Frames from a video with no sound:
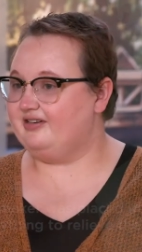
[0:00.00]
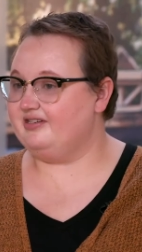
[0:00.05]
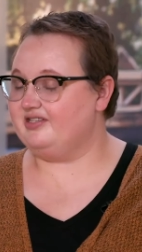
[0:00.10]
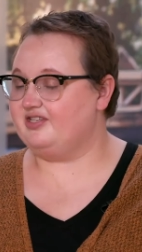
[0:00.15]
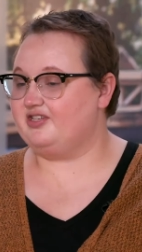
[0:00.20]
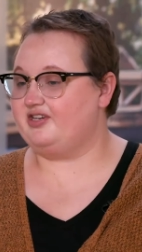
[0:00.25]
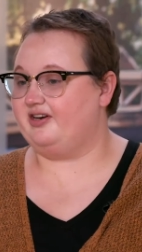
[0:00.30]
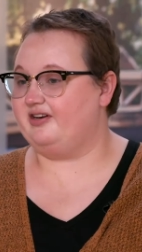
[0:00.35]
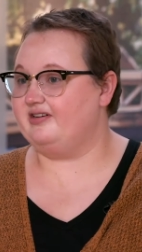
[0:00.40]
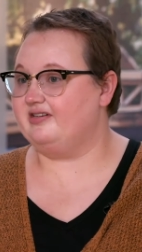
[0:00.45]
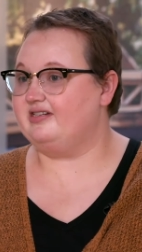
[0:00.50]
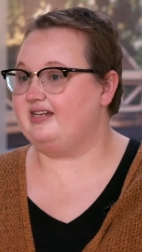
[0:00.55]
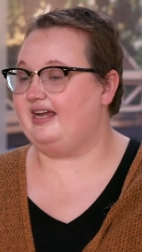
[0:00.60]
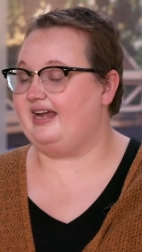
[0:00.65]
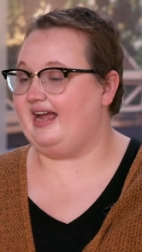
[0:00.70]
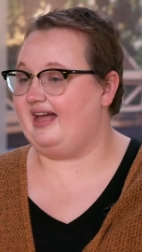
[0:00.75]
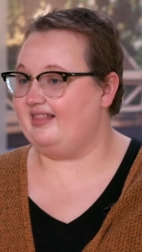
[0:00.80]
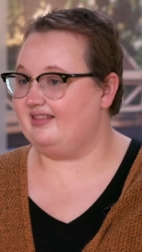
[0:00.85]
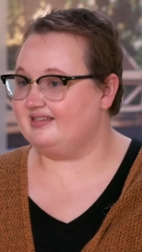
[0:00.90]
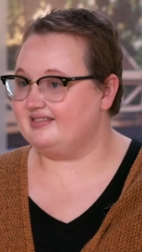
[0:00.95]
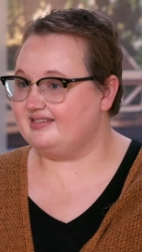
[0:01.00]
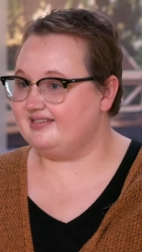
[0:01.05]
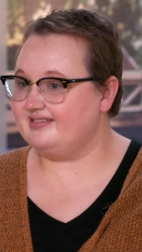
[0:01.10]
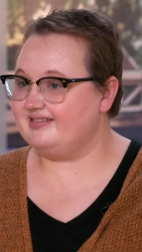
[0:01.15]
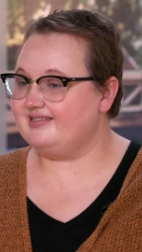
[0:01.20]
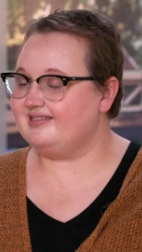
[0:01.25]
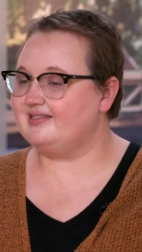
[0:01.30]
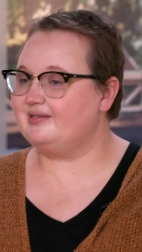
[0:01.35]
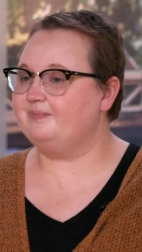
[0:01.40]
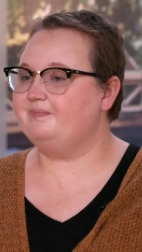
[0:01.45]
and start
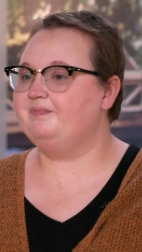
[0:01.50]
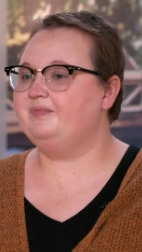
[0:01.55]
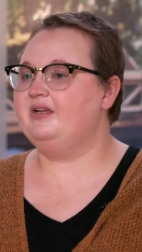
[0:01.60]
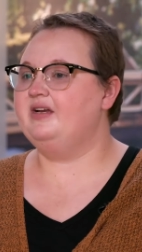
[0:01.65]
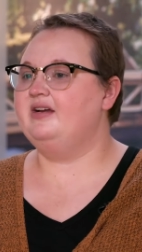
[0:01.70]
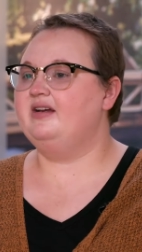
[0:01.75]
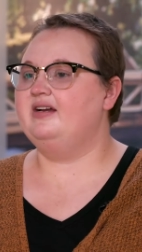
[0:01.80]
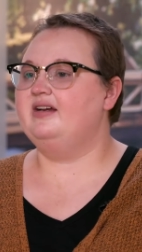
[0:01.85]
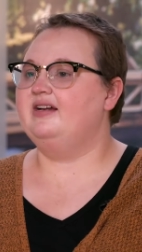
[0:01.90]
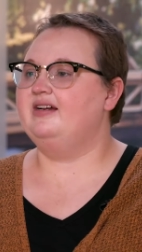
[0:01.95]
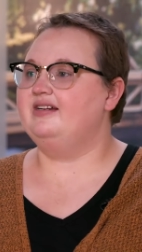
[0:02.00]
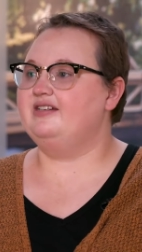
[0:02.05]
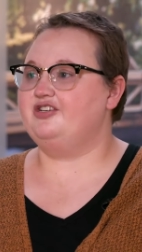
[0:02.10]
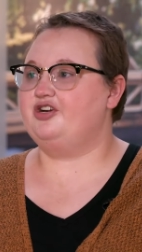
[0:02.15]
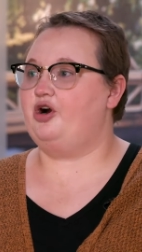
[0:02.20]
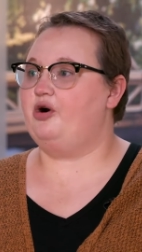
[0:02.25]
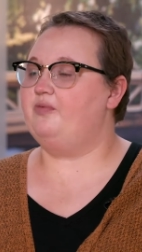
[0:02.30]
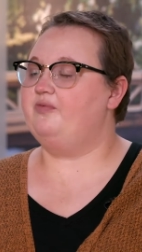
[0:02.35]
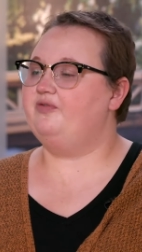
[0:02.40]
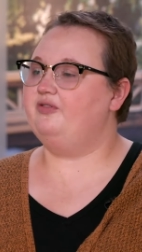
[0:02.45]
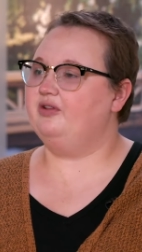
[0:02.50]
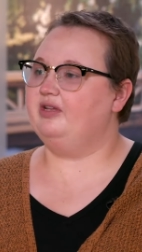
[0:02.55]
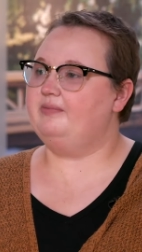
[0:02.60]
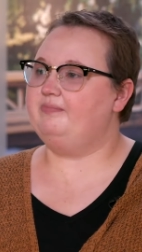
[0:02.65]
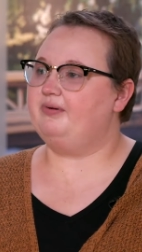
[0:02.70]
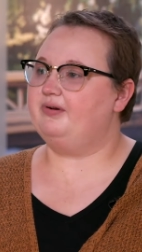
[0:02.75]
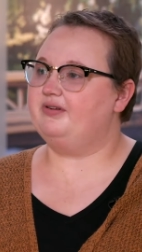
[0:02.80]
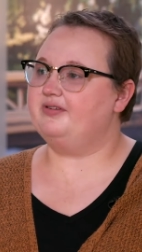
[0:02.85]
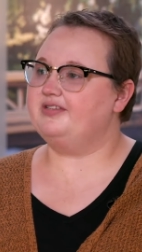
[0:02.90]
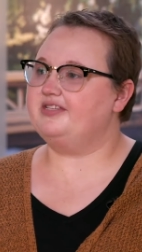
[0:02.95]
dialysis to hopefully
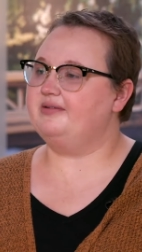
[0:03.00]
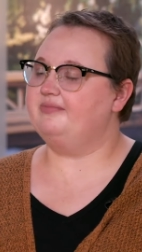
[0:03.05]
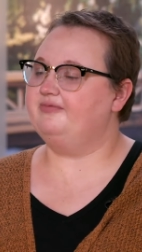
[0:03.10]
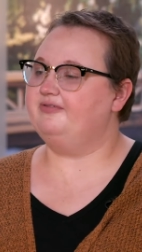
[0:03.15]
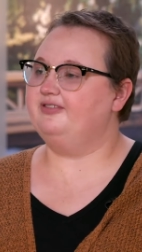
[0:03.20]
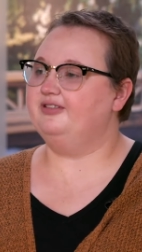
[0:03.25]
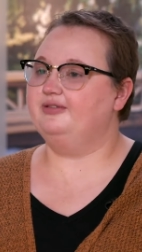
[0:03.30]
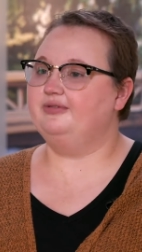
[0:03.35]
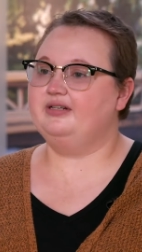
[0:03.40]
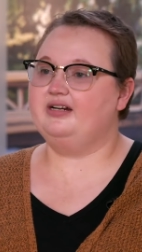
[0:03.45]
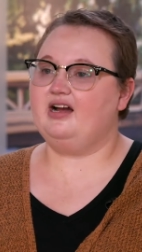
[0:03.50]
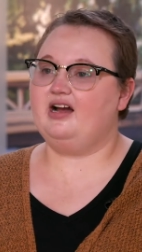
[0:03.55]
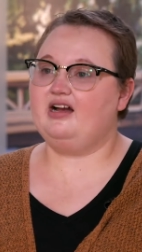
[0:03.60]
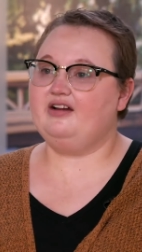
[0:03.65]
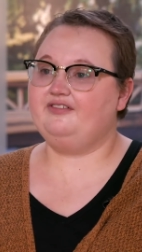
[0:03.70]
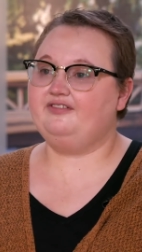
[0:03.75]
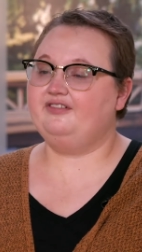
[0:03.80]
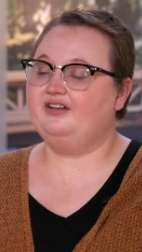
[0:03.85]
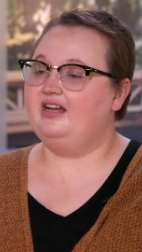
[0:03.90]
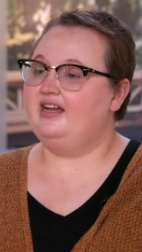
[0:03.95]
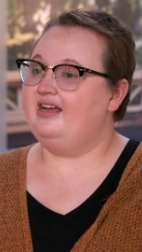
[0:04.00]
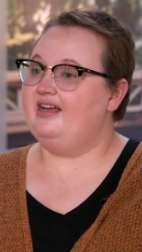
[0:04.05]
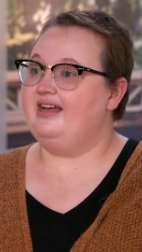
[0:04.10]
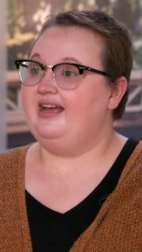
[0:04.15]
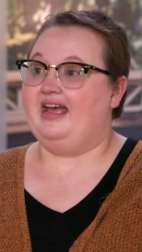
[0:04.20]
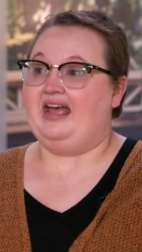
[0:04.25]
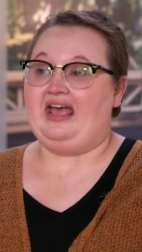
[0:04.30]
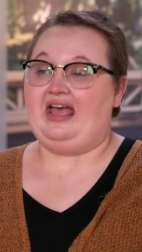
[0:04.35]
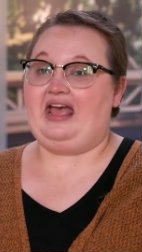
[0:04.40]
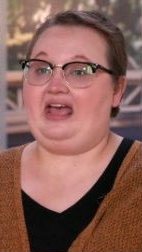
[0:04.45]
pull some fluid off.
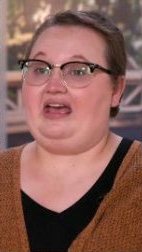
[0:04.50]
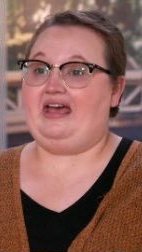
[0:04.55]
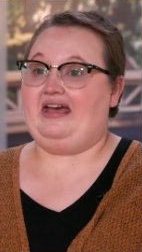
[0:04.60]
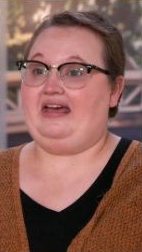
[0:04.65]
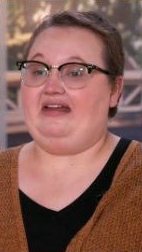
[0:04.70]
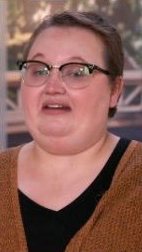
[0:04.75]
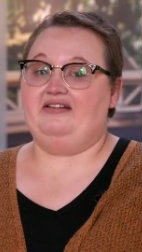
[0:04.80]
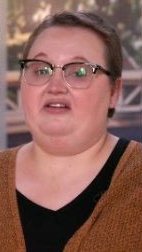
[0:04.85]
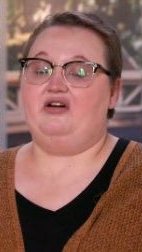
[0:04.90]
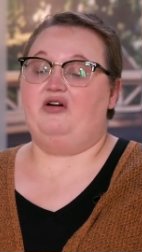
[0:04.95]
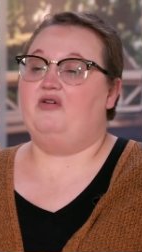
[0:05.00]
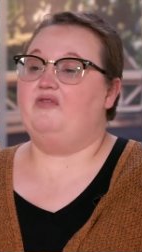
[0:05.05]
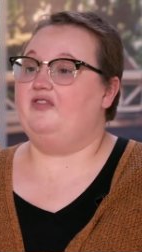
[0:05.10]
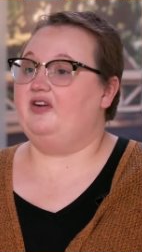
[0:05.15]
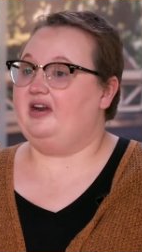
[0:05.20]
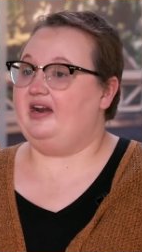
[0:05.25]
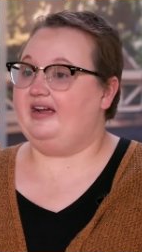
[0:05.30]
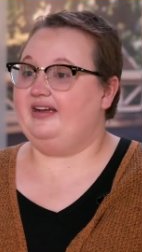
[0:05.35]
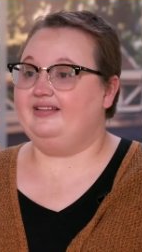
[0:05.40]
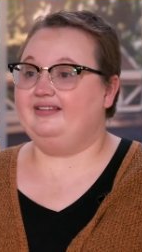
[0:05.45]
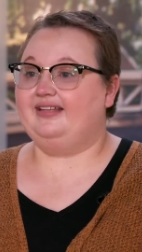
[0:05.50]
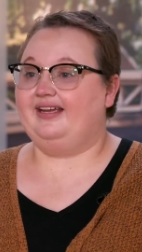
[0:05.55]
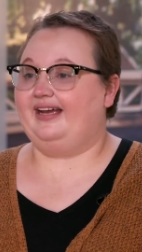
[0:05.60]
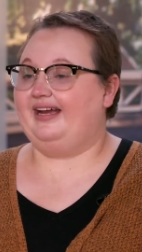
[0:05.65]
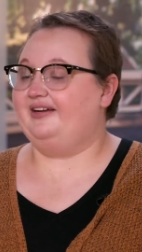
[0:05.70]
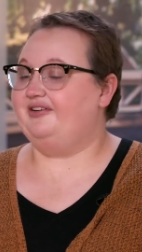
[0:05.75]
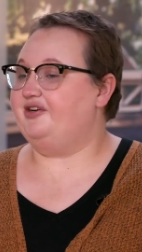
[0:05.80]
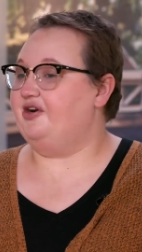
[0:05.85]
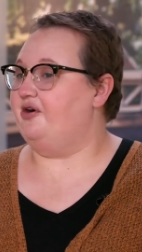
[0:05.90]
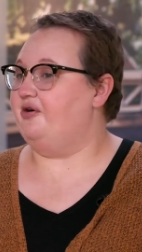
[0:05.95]
And overnight, they
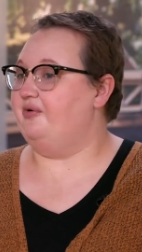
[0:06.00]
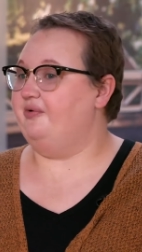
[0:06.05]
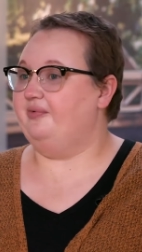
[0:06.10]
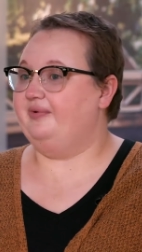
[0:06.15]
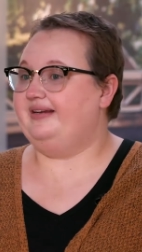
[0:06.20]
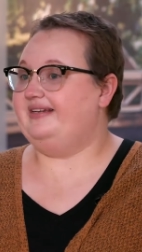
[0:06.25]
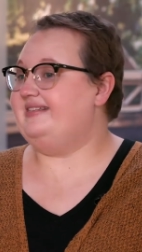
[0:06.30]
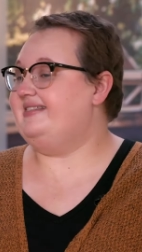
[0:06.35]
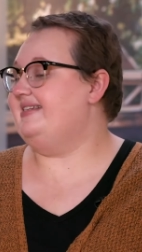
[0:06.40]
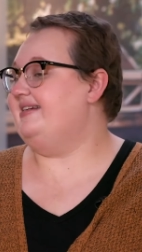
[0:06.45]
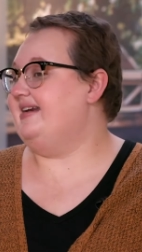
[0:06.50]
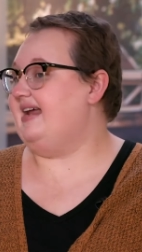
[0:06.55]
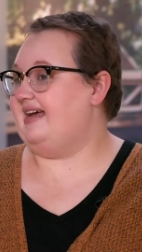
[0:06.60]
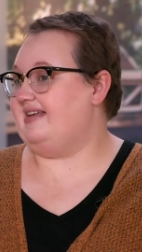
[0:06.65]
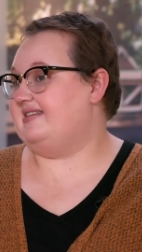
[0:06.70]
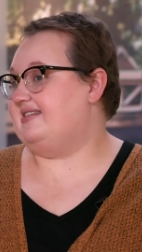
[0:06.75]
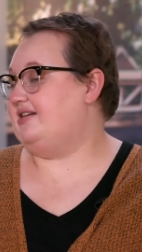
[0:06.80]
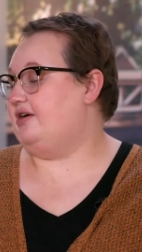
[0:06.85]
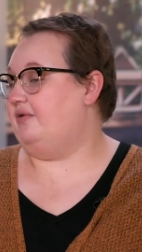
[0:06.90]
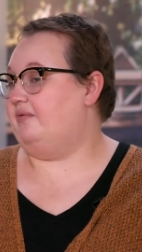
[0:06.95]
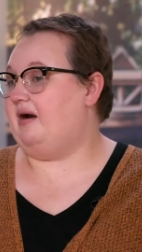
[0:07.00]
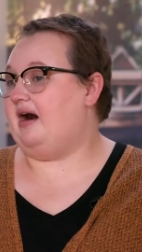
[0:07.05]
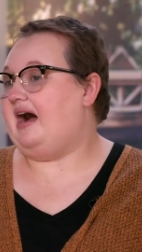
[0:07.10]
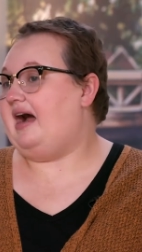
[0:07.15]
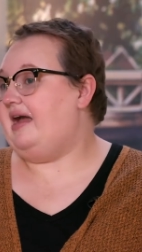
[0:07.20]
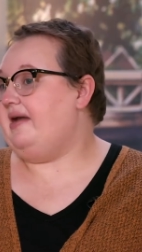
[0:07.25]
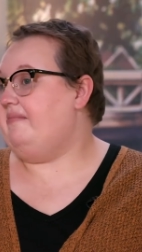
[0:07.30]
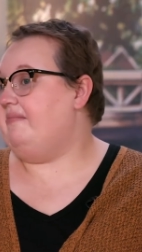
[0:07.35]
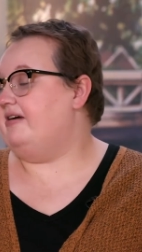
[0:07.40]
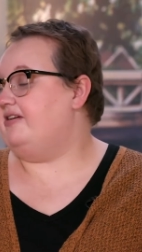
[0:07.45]
had no reason as to
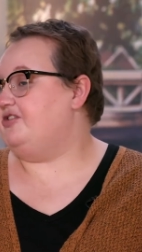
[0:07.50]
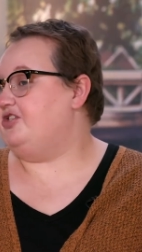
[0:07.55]
why, but